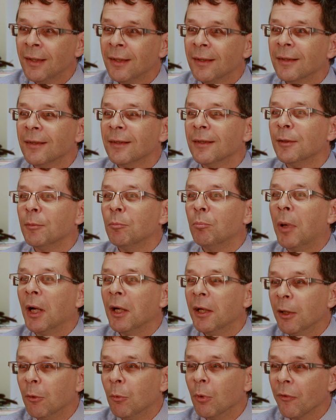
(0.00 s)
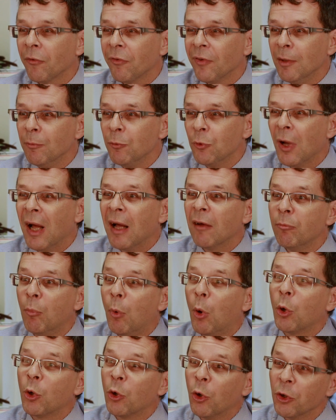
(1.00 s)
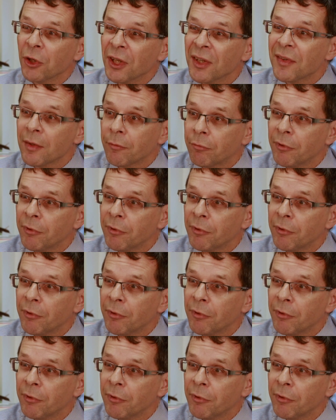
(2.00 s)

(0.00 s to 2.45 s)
bilinguals seem to have more cognitive